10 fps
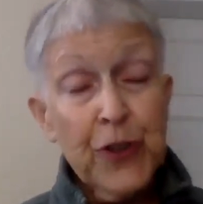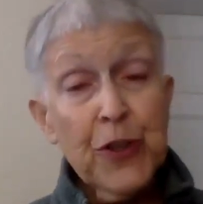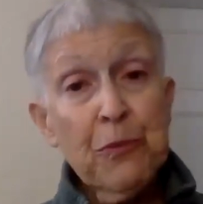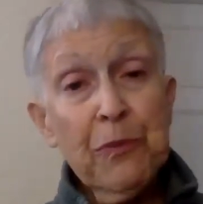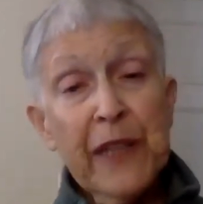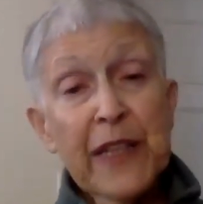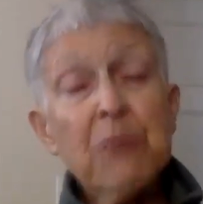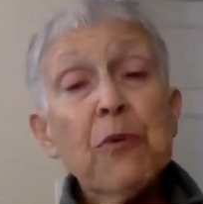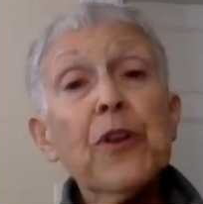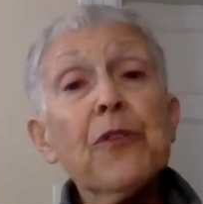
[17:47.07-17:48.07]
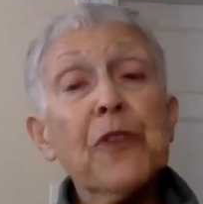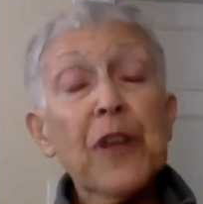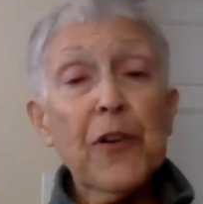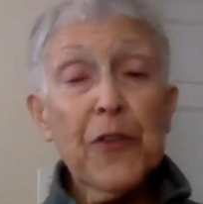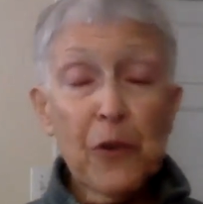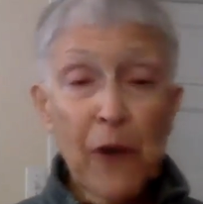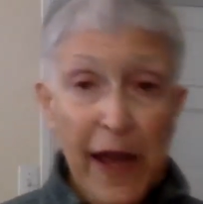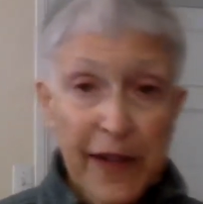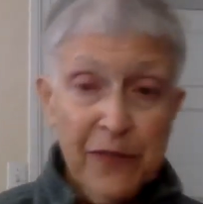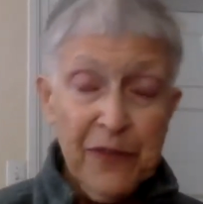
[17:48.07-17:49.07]
could you please put your feet on the
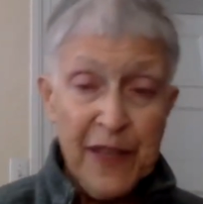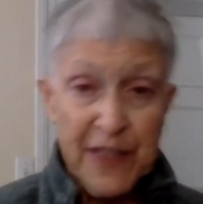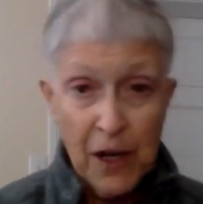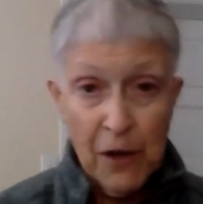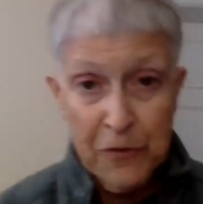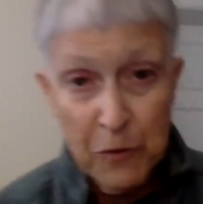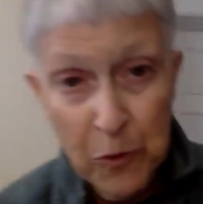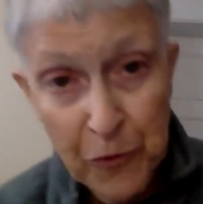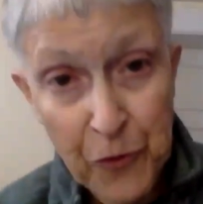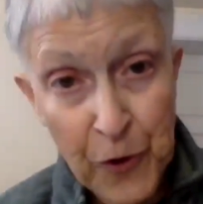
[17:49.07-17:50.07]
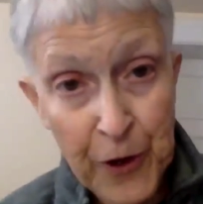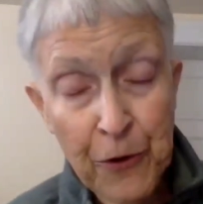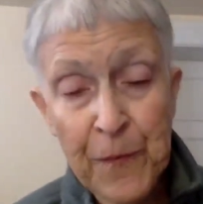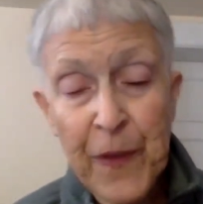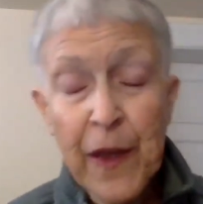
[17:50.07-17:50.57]
ground if that's comfortable for you?